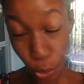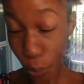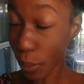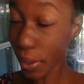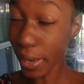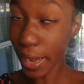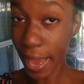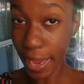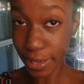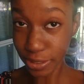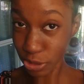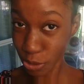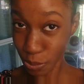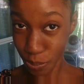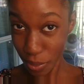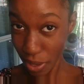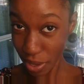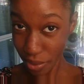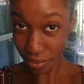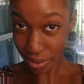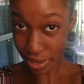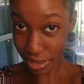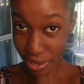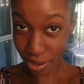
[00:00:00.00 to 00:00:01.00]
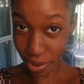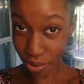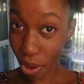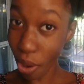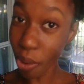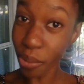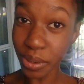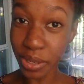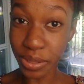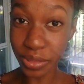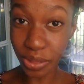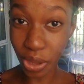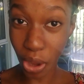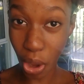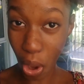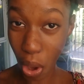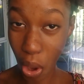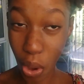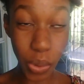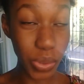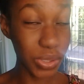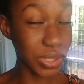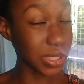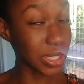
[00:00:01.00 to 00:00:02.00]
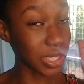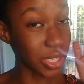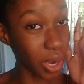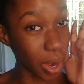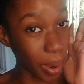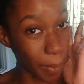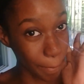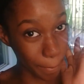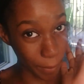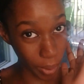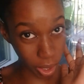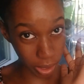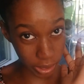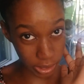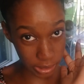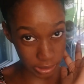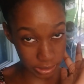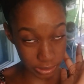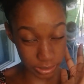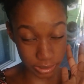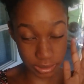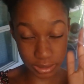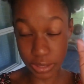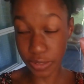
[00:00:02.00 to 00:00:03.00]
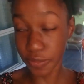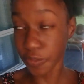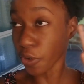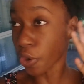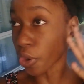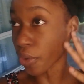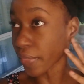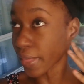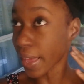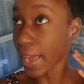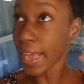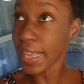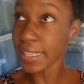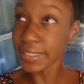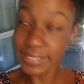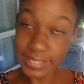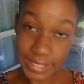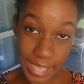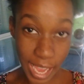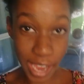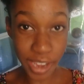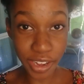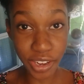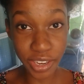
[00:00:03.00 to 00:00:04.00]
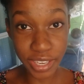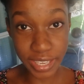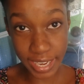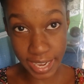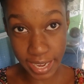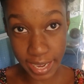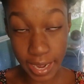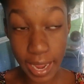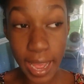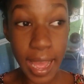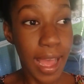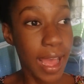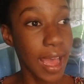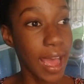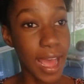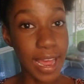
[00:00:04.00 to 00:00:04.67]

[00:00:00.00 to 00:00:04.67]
we like to parade around in the house in our bonnets for the entire day,